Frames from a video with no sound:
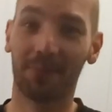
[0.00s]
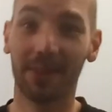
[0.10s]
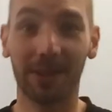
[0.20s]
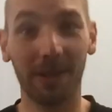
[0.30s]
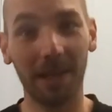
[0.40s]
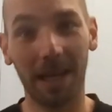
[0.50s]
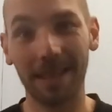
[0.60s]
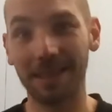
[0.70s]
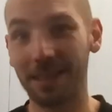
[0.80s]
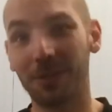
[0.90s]
So
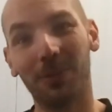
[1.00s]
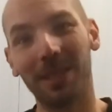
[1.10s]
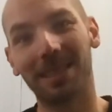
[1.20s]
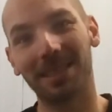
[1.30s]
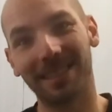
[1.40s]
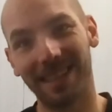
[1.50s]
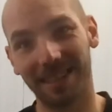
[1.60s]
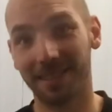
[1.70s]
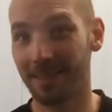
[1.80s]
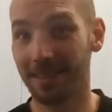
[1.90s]
yeah, this week's
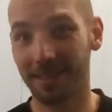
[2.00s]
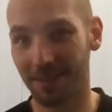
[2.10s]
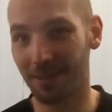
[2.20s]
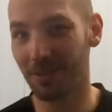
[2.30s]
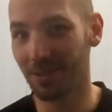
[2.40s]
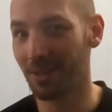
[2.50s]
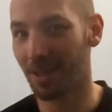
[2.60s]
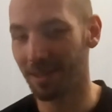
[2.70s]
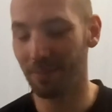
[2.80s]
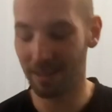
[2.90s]
gadget is also
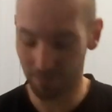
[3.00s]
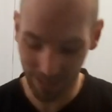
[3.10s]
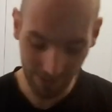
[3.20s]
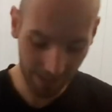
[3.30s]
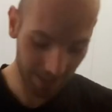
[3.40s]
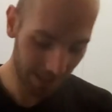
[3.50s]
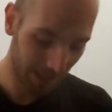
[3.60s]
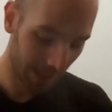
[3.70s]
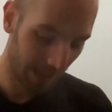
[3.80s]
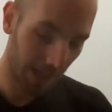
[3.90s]
gonna be about it.
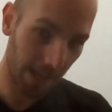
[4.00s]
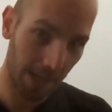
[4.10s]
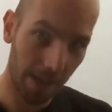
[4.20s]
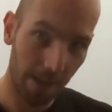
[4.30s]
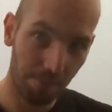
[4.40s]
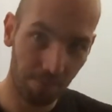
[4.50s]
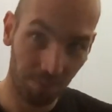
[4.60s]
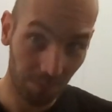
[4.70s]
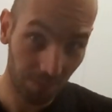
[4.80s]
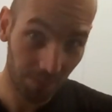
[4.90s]
Um,
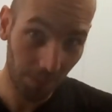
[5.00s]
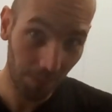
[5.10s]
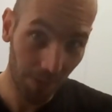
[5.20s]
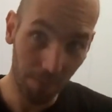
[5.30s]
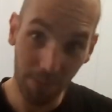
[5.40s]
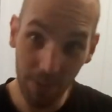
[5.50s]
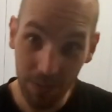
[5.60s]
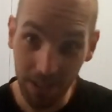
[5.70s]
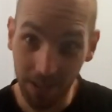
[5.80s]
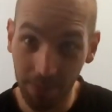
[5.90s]

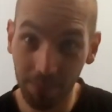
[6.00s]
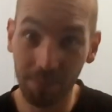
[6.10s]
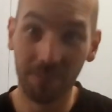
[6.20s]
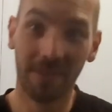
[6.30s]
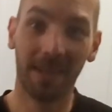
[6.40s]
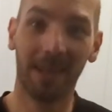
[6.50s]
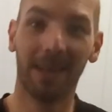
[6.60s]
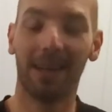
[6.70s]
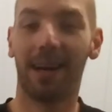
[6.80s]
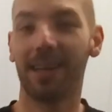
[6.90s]
Music.
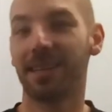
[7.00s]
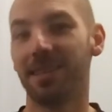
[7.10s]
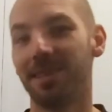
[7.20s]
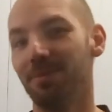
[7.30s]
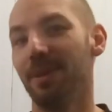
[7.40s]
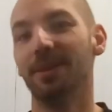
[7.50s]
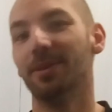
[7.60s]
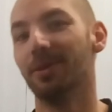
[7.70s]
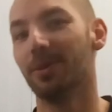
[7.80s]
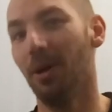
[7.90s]
I cannot be
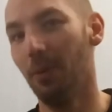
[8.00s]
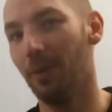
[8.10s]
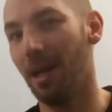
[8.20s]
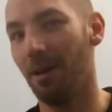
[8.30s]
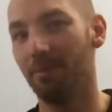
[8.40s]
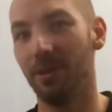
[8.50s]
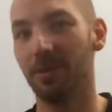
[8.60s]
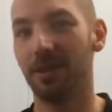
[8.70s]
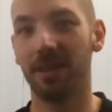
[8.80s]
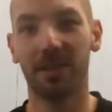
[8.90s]
on the road without
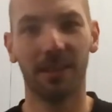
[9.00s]
music,